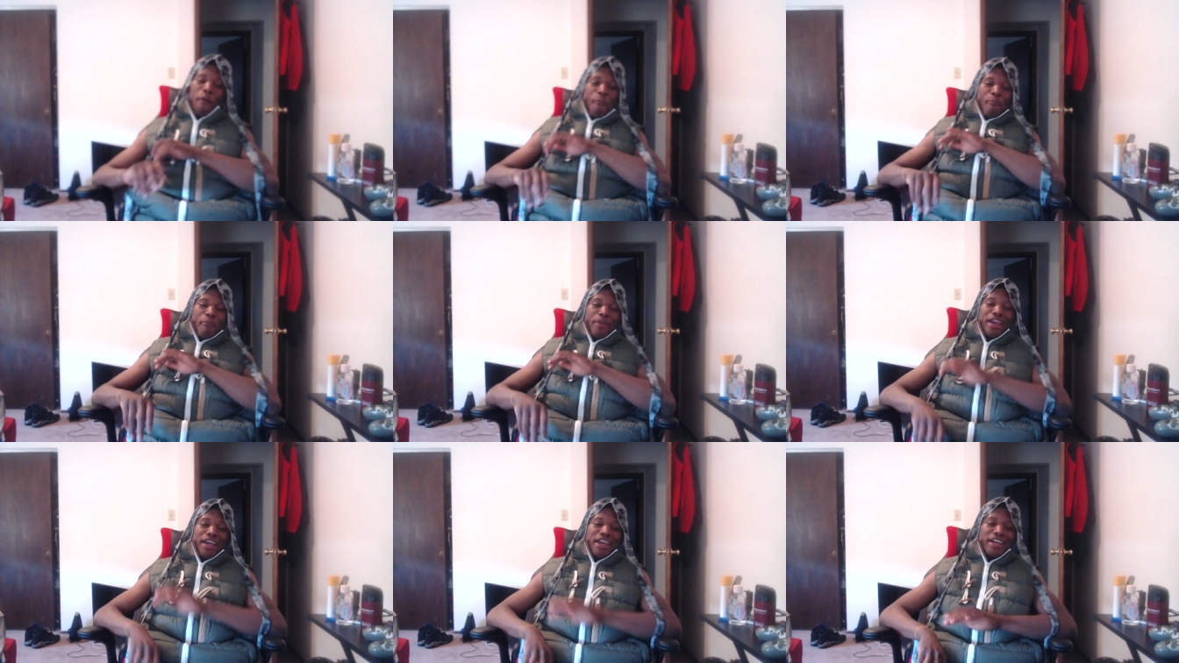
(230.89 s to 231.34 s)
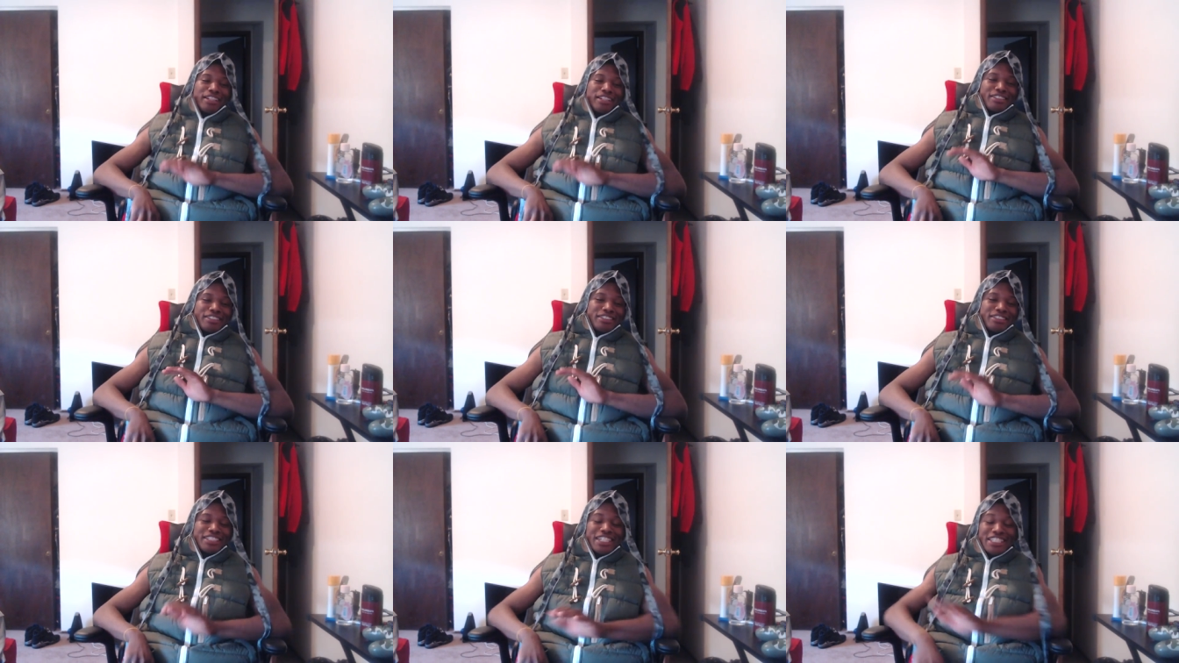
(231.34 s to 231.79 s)

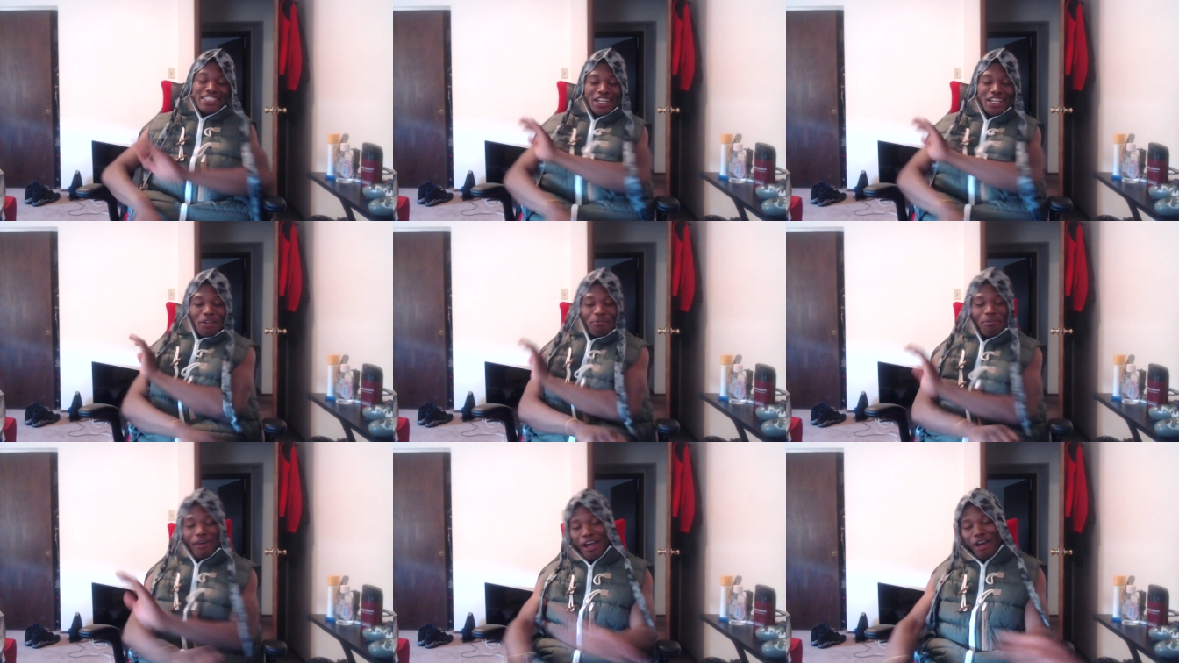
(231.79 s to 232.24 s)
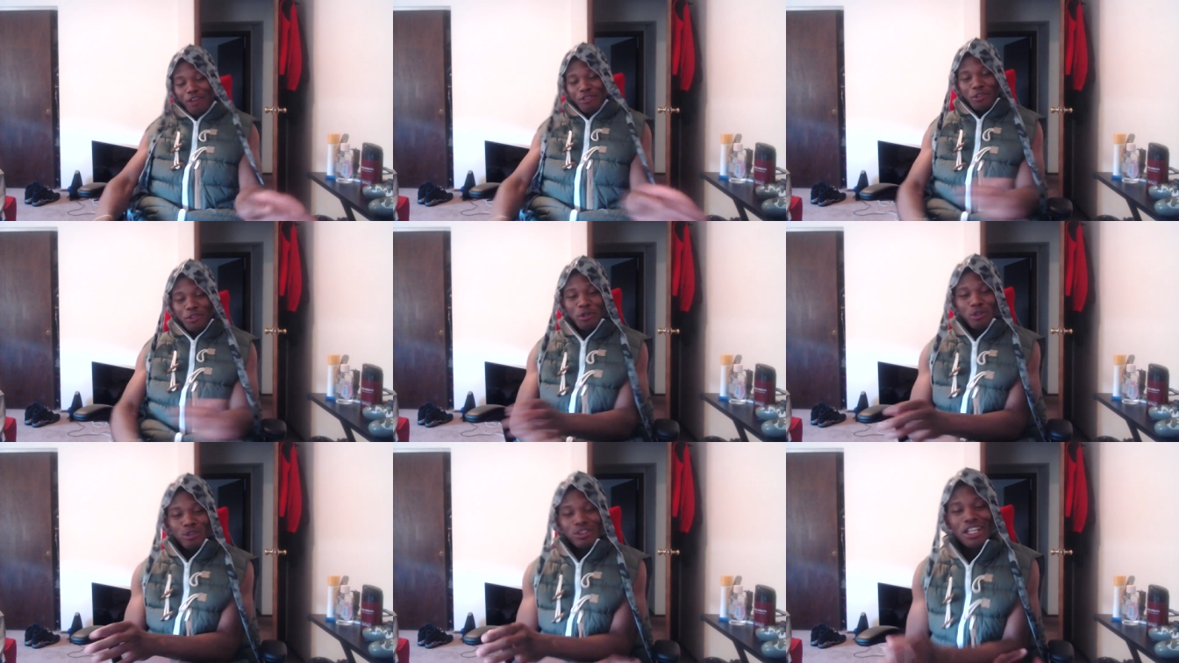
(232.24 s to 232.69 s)
Man, 600 pound
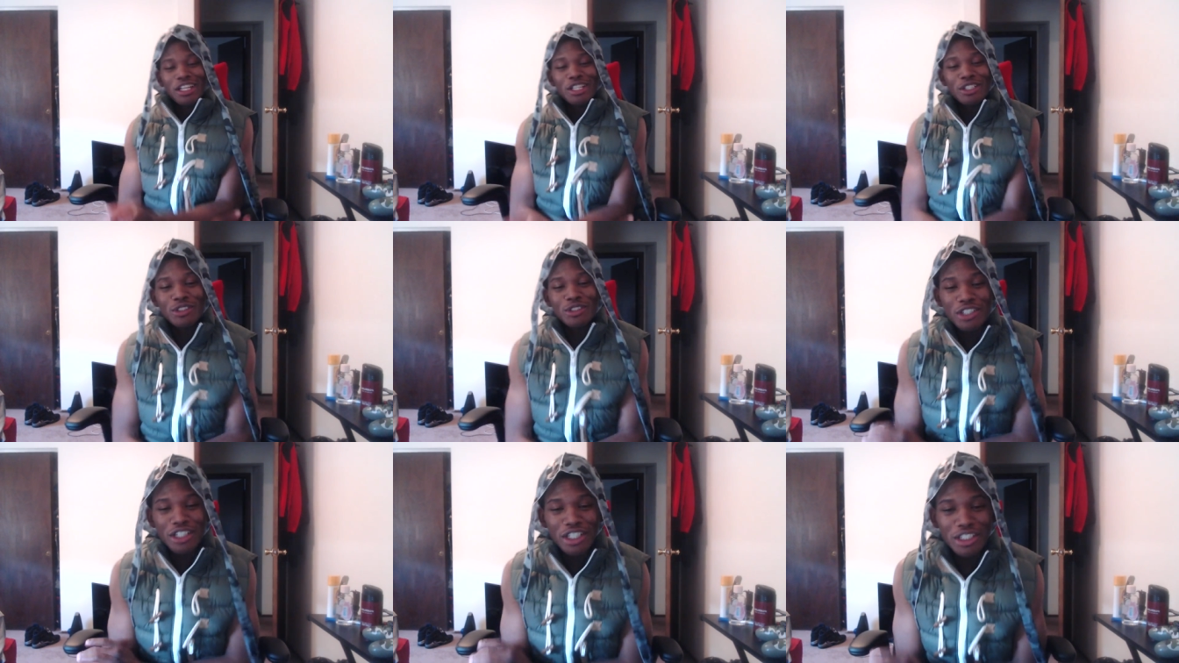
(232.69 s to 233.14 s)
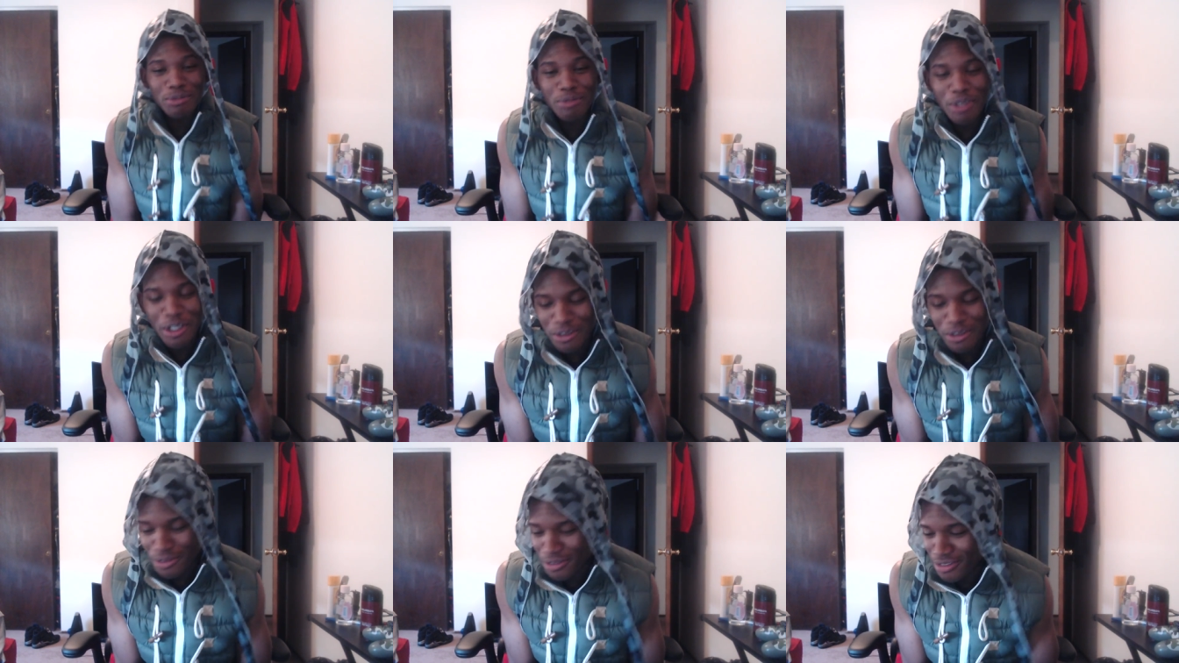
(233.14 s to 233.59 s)
dude selling drugs, bro.